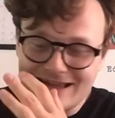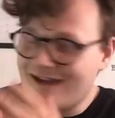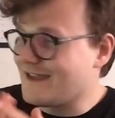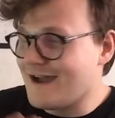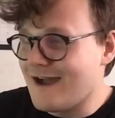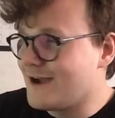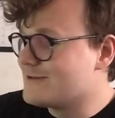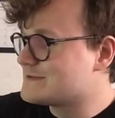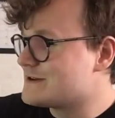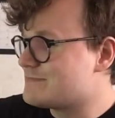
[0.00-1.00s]
Yeah, I
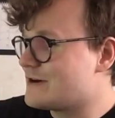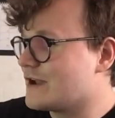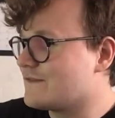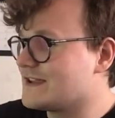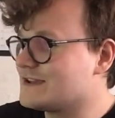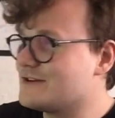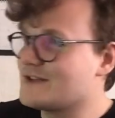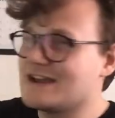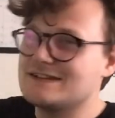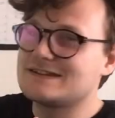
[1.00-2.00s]
am so proud of Ed, you know,
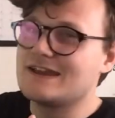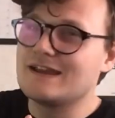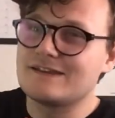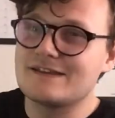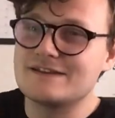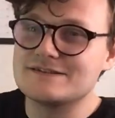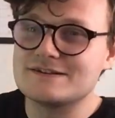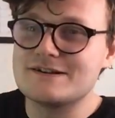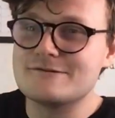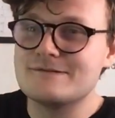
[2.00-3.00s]
that he's king things, you
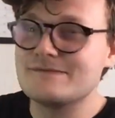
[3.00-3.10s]
know.